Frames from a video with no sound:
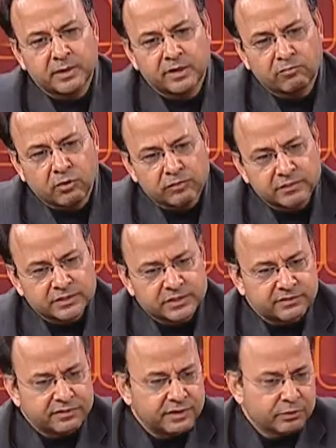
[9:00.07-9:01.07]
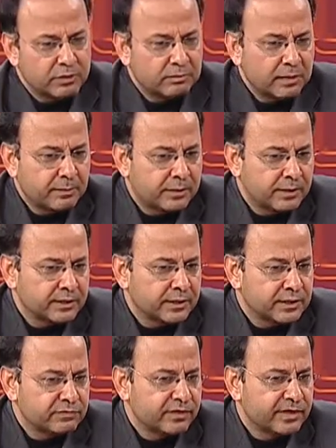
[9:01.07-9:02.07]
been involved with TV. You remember
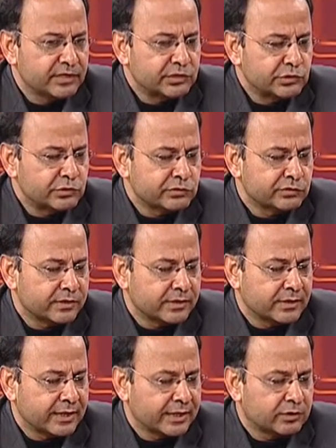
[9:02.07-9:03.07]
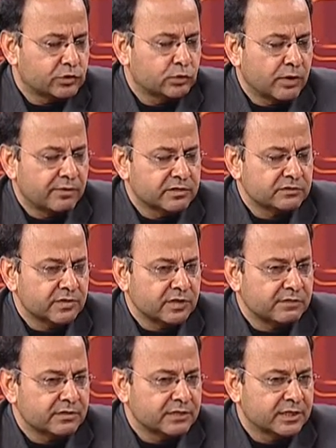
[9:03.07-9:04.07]
these weekend shows were like 2 hours, 1 hour, and